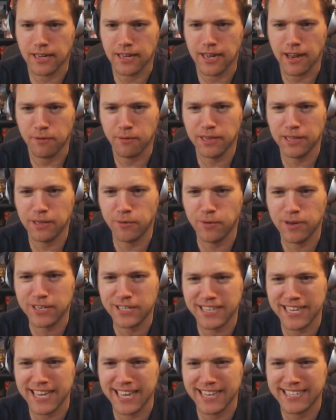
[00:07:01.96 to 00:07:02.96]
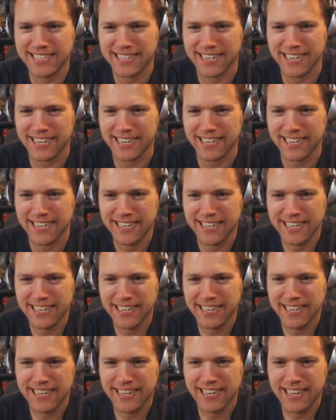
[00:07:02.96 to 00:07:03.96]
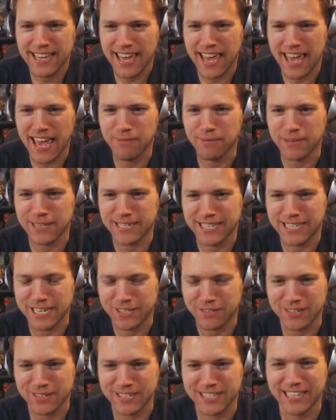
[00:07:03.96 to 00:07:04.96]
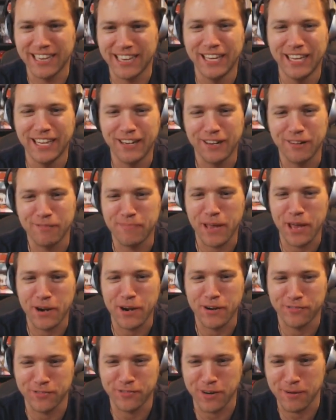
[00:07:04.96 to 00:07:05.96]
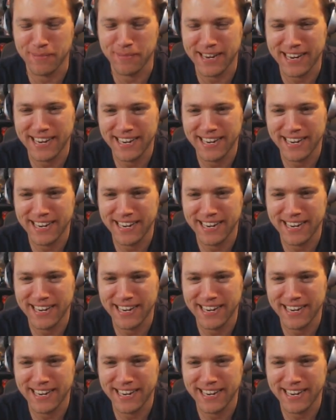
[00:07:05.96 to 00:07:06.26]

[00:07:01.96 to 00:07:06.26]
I really wish that, aim assist was a little better for me.